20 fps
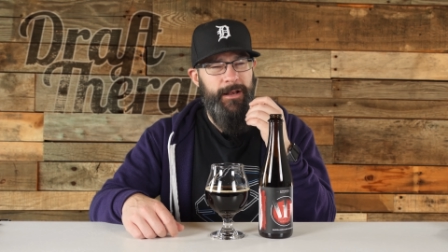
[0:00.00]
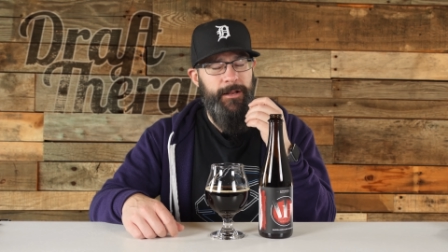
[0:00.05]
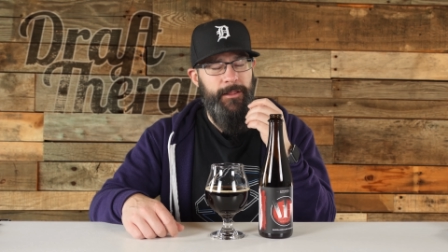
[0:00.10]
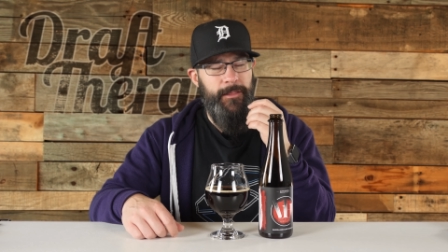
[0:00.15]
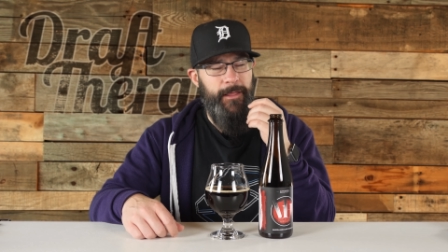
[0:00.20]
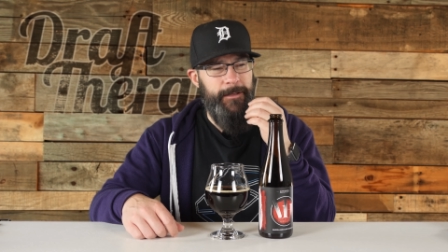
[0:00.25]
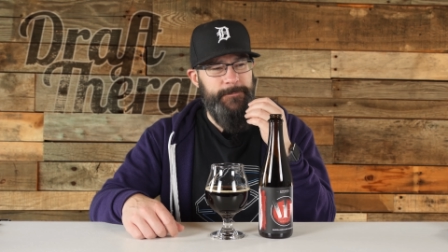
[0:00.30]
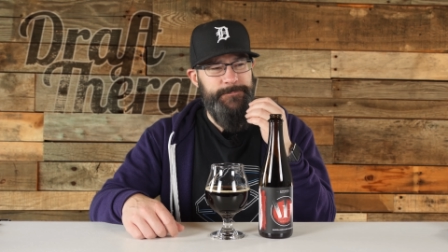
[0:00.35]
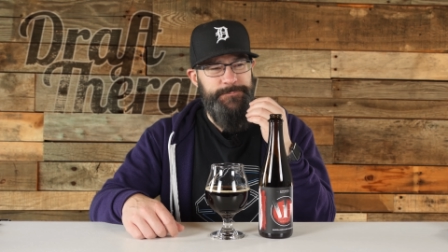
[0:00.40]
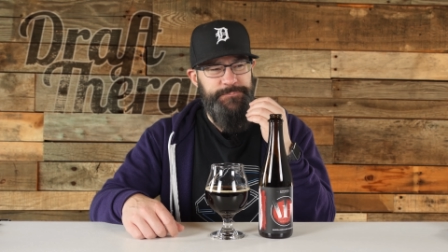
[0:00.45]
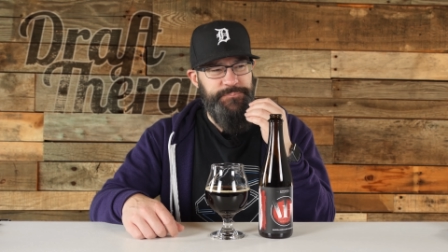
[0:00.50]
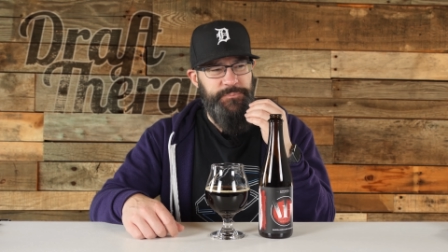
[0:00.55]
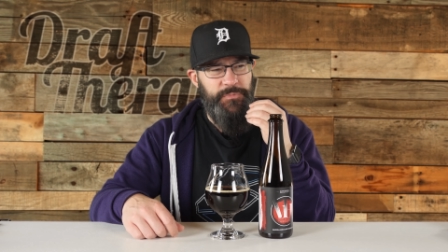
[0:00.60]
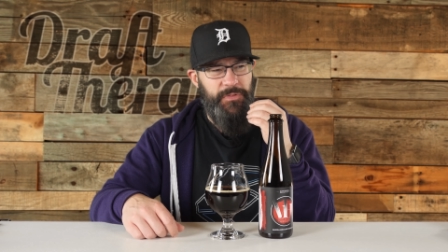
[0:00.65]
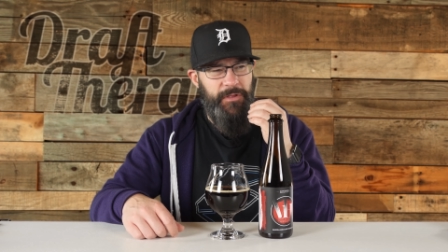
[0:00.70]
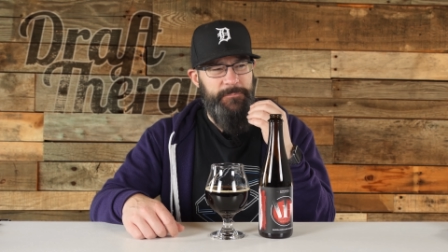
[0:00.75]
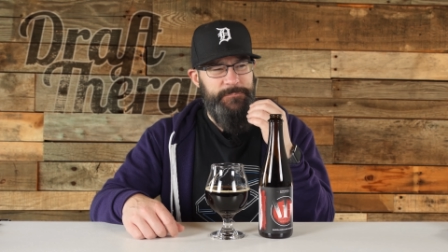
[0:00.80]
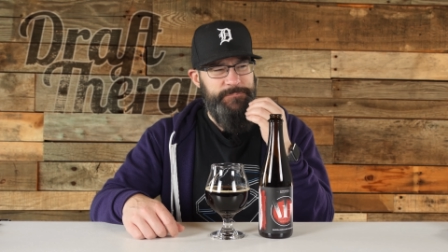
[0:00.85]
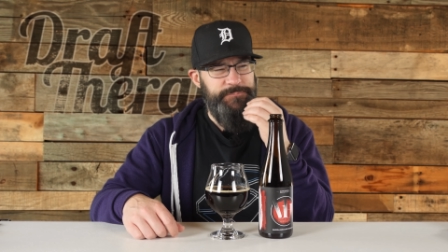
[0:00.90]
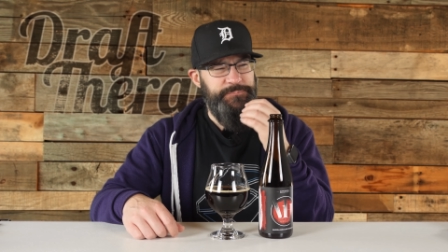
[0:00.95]
kind of like,
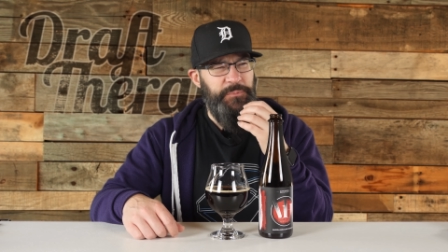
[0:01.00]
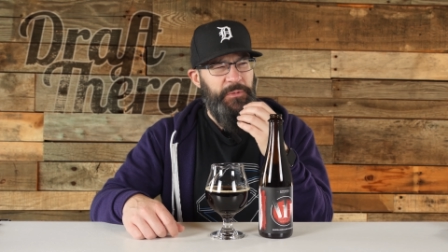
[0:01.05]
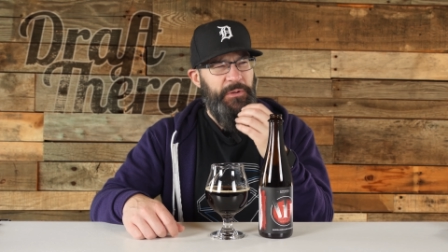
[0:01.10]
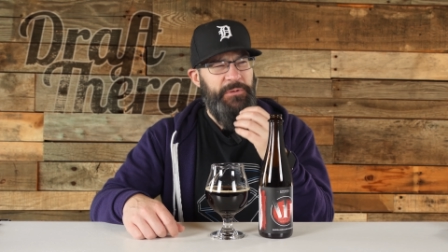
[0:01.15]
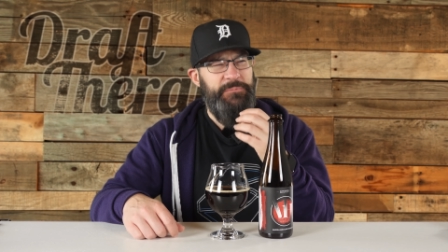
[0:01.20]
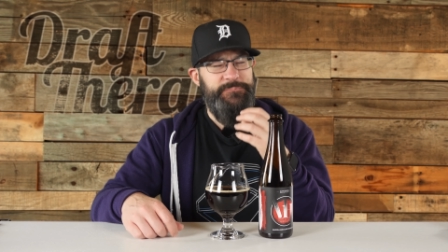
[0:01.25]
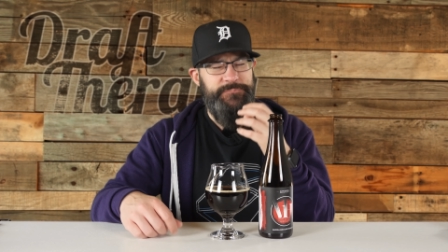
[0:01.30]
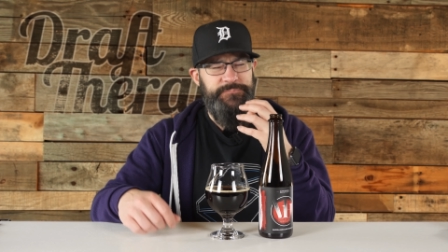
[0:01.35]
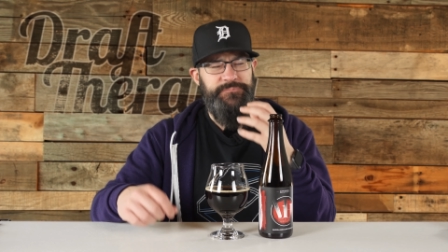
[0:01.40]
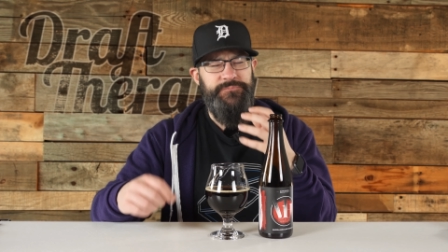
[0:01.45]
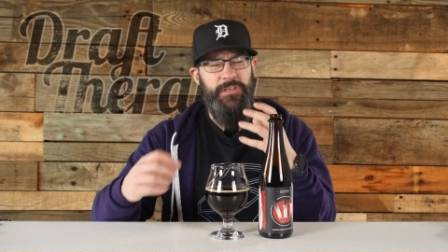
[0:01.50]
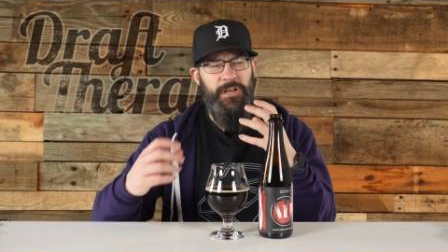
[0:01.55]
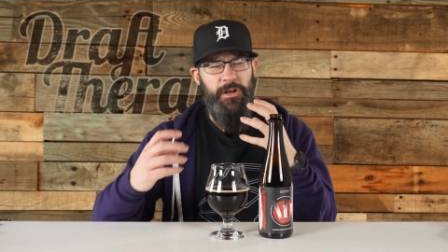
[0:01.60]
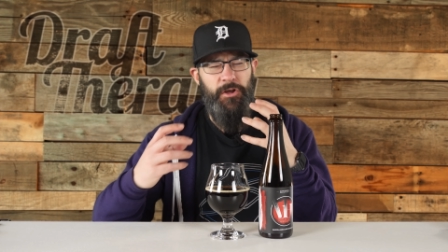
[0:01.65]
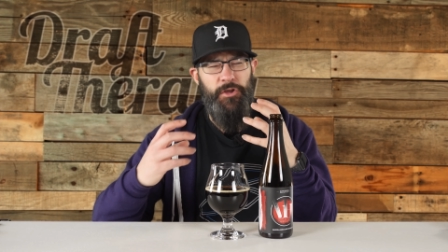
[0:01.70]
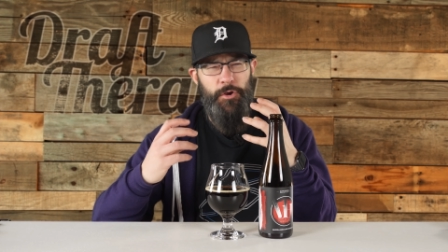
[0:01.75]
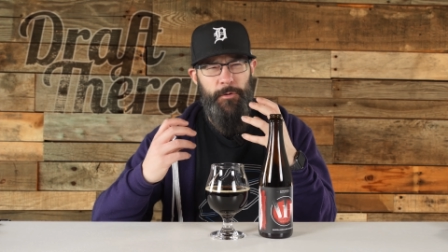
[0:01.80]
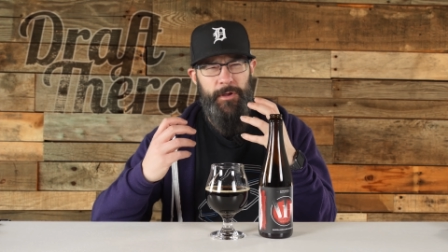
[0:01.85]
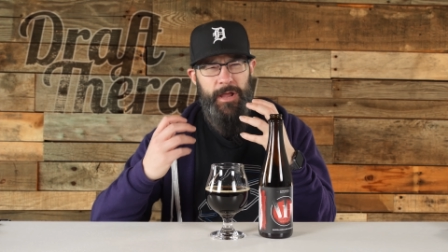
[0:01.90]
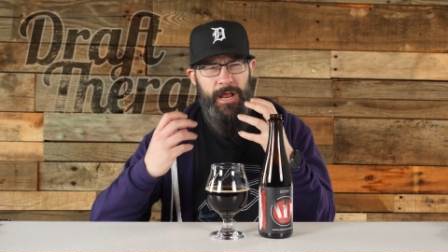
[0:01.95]
you
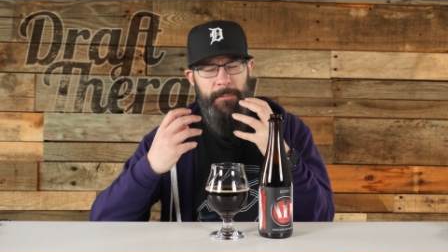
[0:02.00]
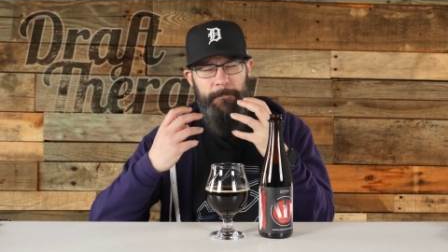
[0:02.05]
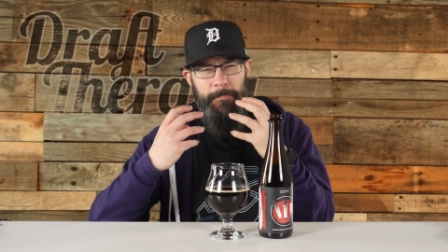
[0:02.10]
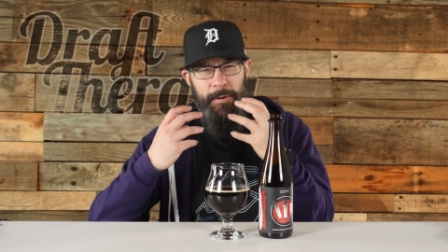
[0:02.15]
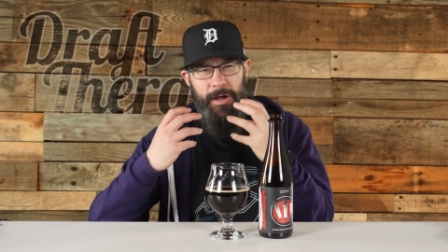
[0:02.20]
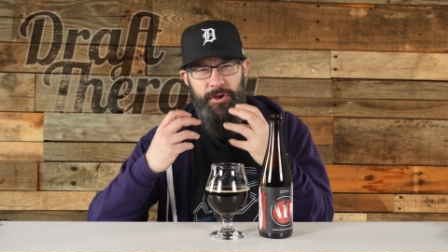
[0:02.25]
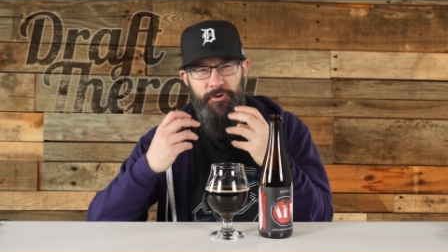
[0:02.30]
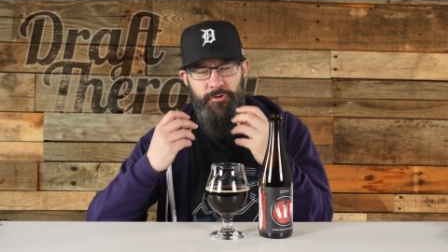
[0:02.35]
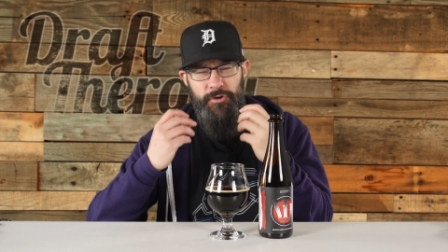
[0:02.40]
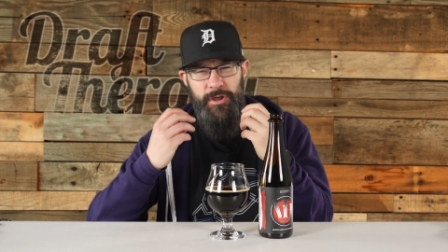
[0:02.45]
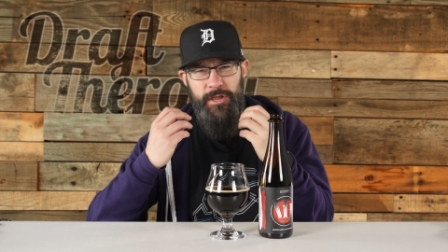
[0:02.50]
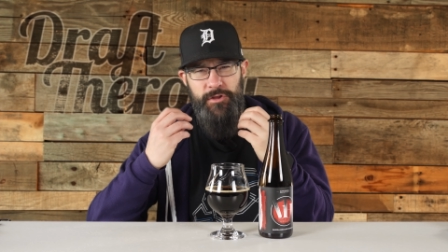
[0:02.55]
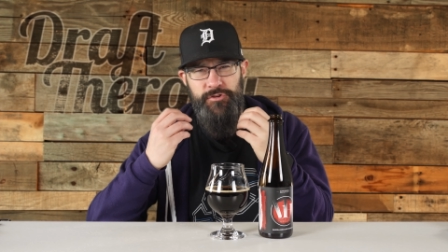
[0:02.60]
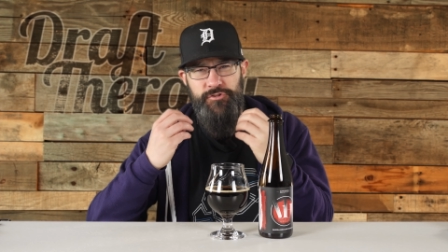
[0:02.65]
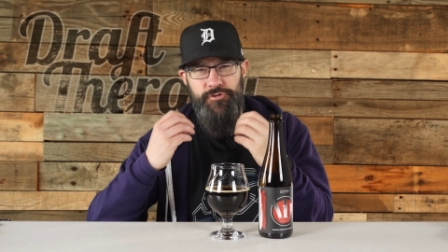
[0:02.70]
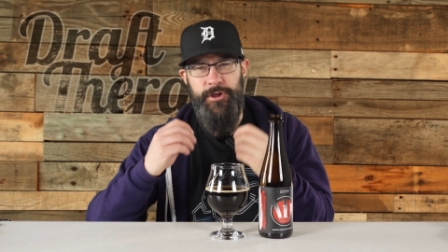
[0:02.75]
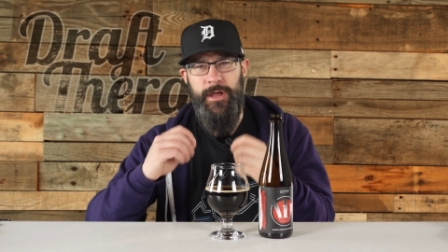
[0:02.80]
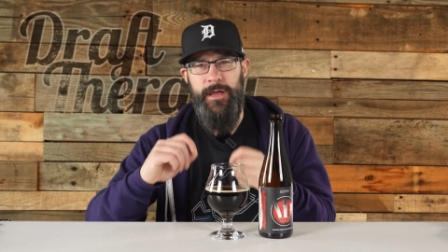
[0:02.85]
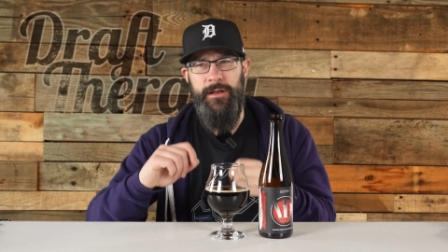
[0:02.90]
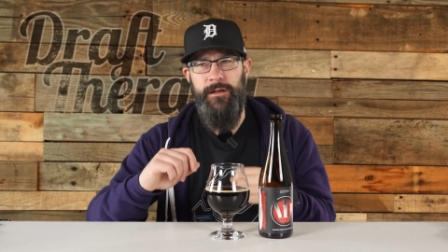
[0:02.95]
know, you're kind of puckering
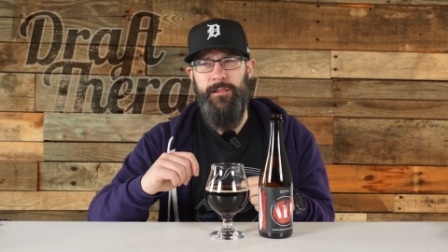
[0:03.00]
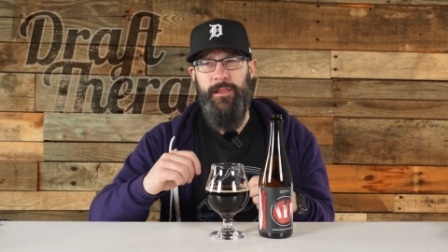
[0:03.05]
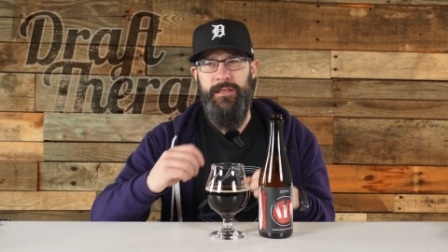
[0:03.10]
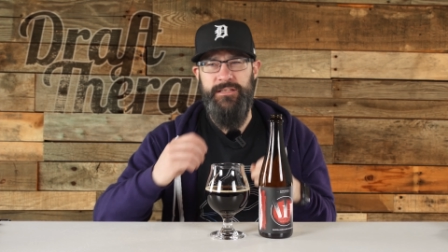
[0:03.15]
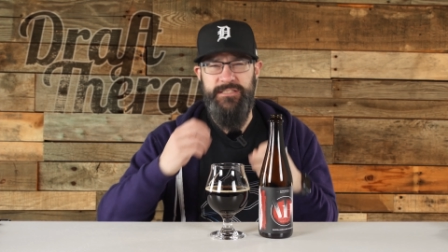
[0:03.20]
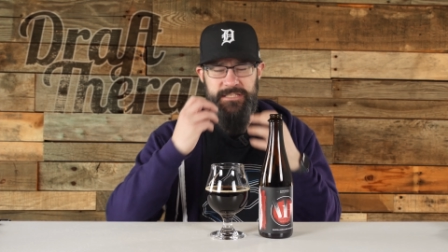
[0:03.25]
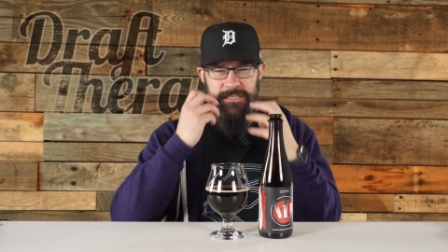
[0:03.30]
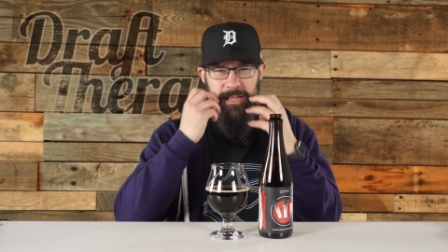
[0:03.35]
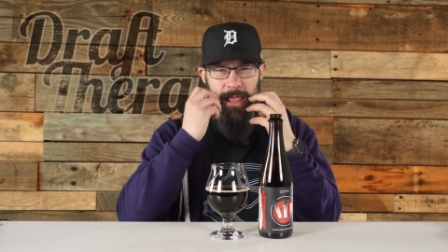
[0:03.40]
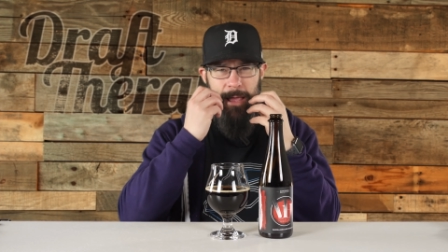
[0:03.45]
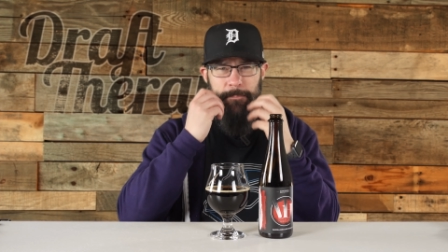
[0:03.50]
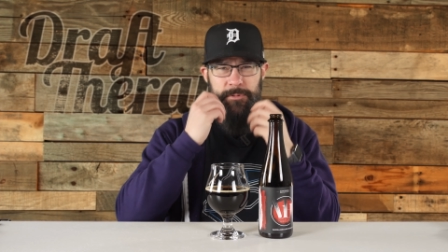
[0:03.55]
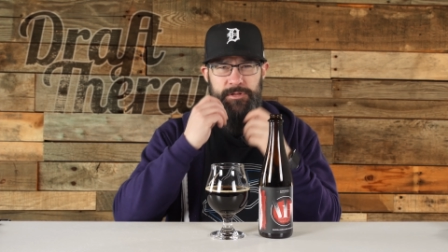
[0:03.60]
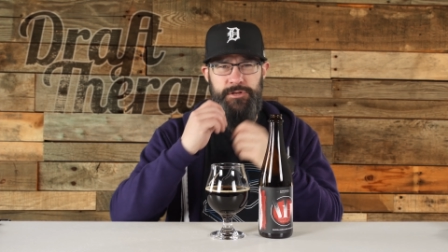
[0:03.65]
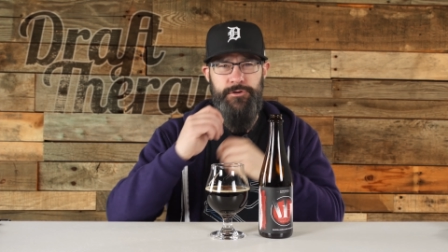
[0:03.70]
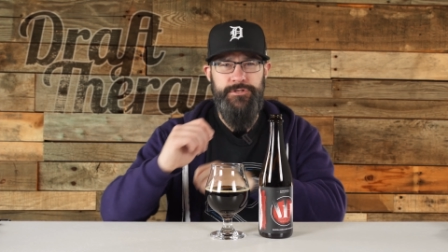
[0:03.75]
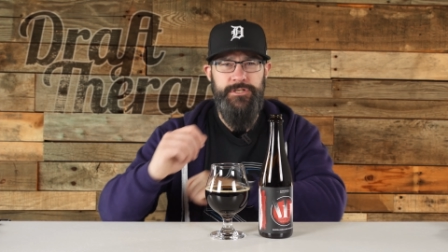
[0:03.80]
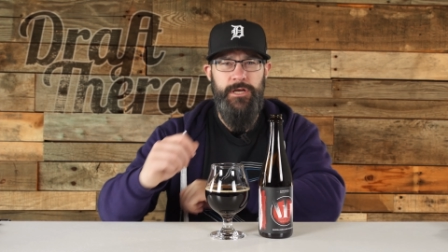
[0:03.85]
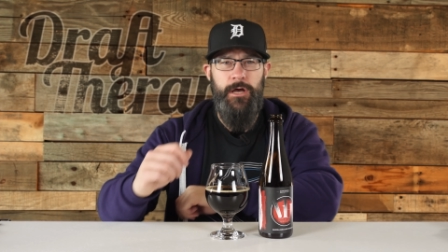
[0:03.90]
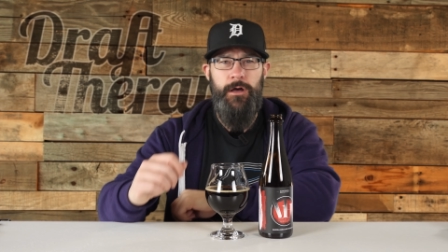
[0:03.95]
and you're kind of like
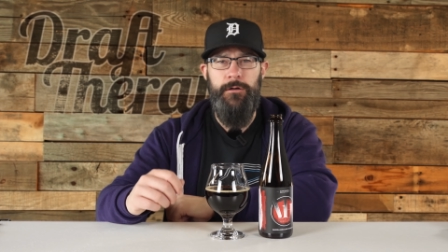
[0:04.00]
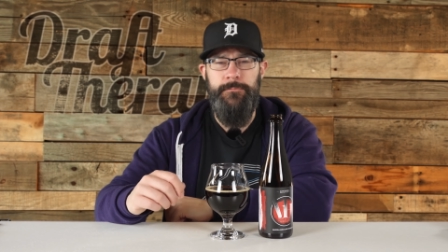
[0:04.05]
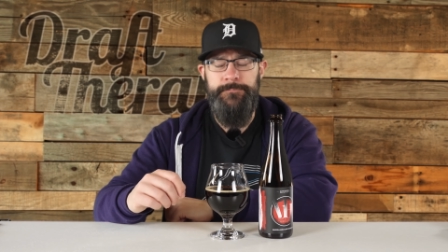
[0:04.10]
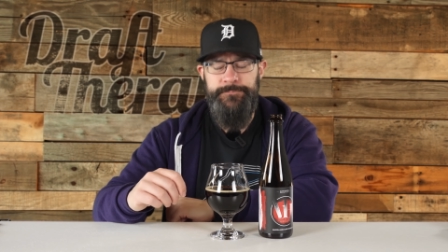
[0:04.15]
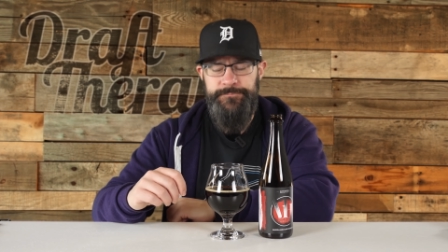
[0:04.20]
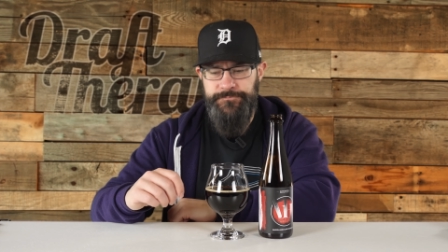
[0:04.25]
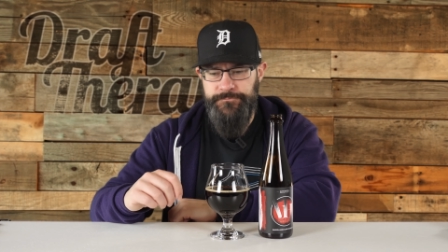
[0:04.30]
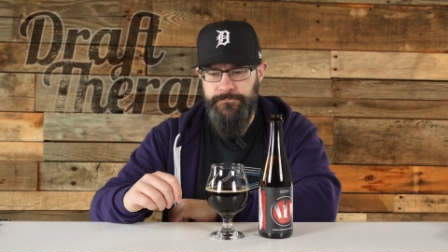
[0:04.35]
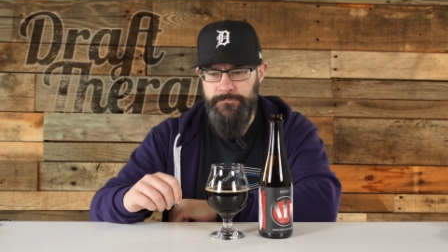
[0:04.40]
slapping your tongue.